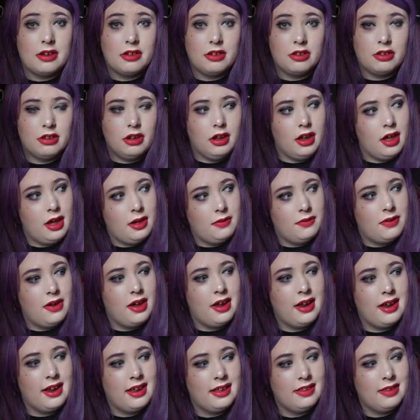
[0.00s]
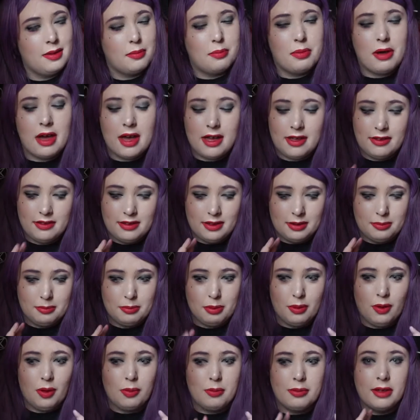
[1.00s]
I just love his
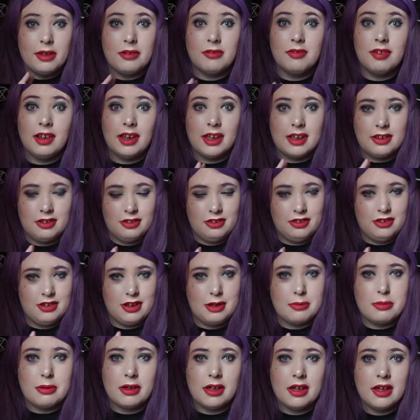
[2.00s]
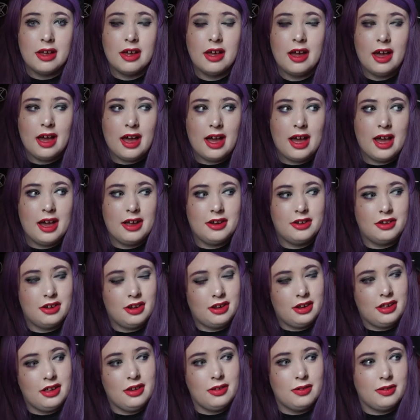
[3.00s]
and Bulma's relationship, and
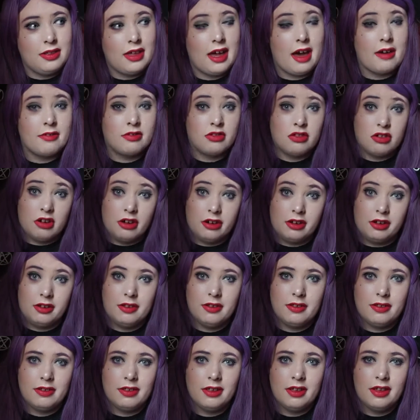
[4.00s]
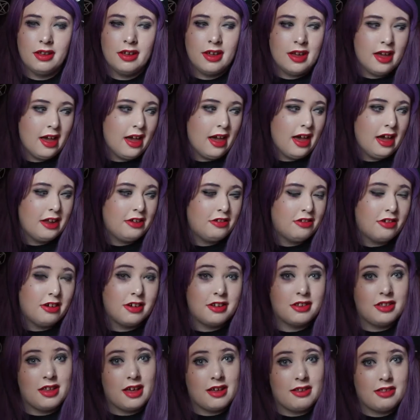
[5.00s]
you know, they have Trunks. And
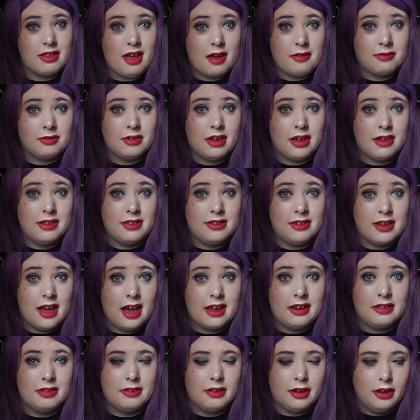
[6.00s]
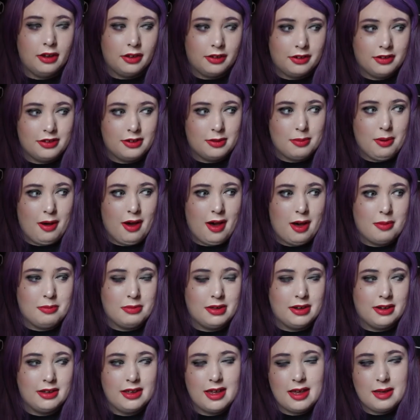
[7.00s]
Trunks takes after his dad in the looks
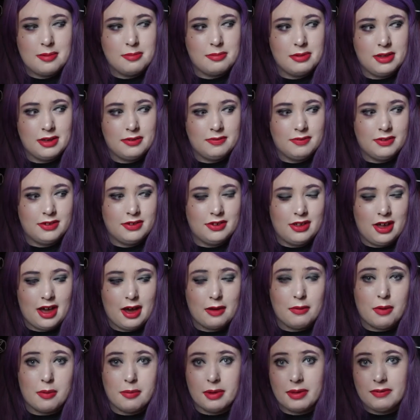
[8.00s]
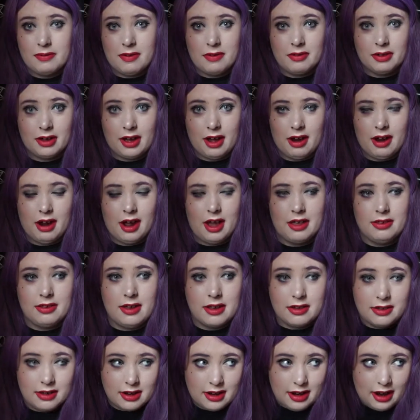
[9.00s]
department. Him and Vegeta were my favourite characters.
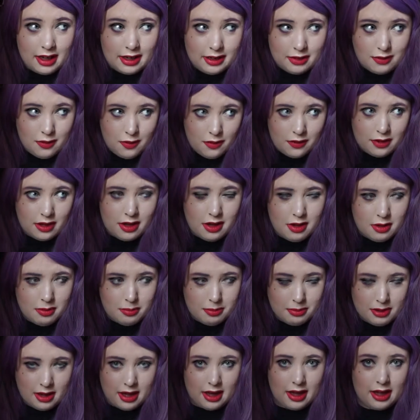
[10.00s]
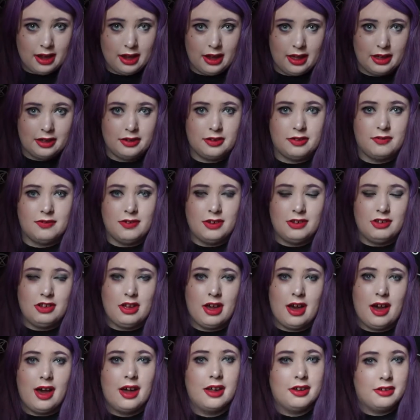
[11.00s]
I did like Goku, but I liked
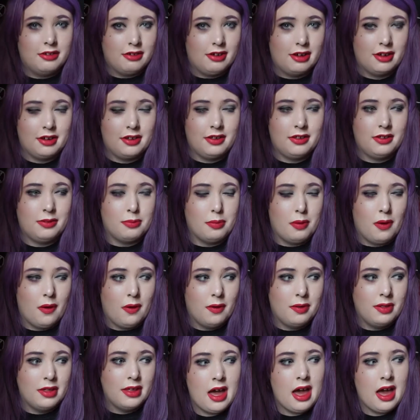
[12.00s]
Vegeta and Trunks more.